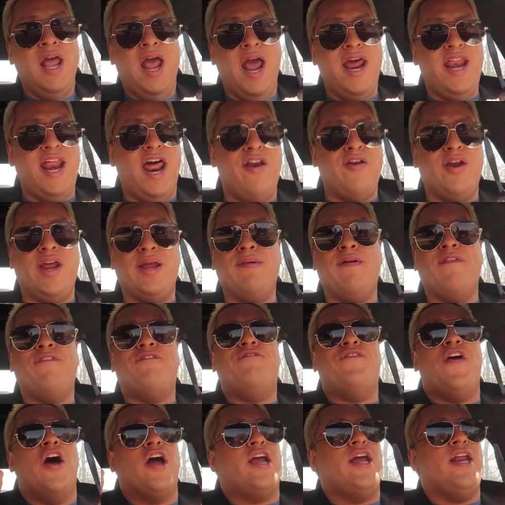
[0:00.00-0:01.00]
And I don't give a
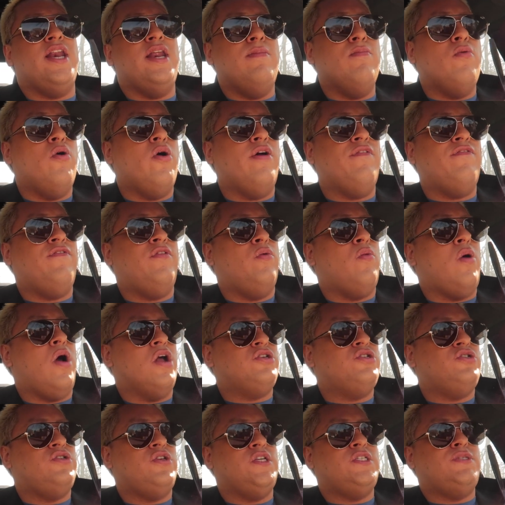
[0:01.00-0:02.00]
fuck anymore if you
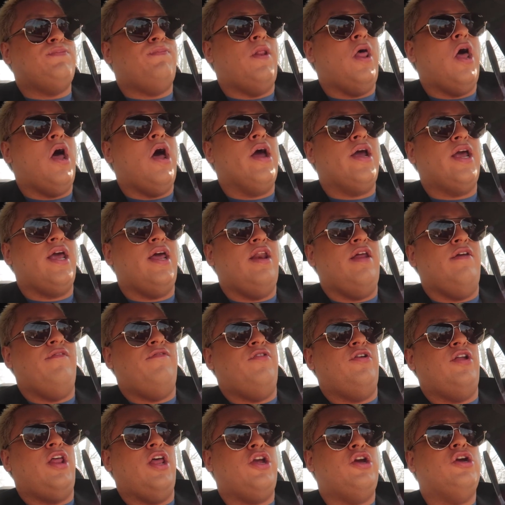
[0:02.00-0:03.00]
watch this vlog and if
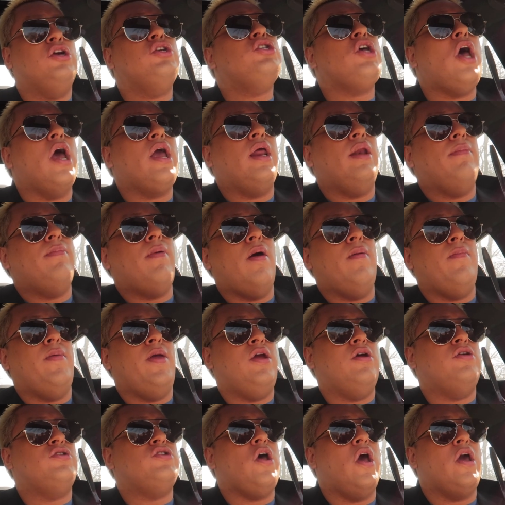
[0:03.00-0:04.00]
you're like, you're talking about me,
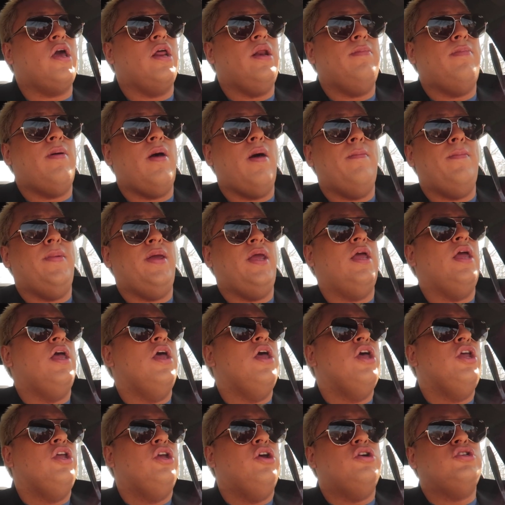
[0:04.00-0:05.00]
you're talking about me,
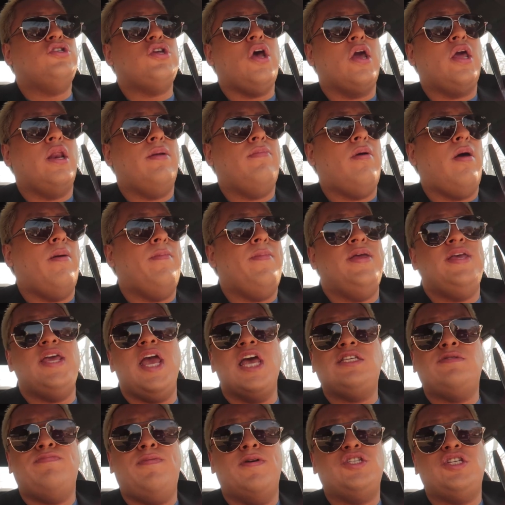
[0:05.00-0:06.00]
you're talking about me.
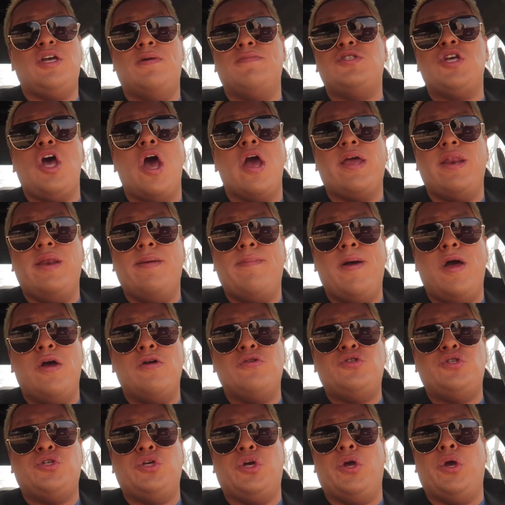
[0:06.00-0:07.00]
Yes, bitch, I'm talking
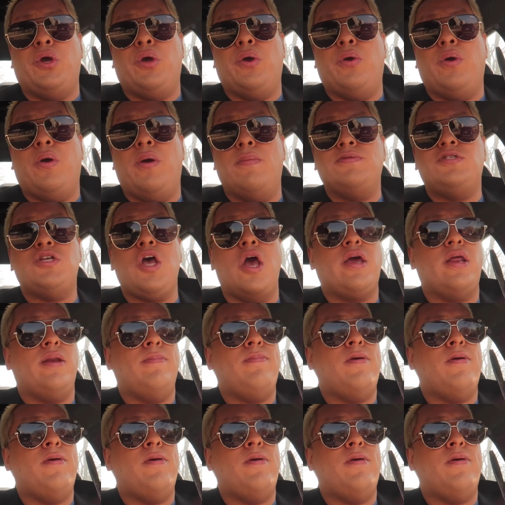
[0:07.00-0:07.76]
about you. I'm talking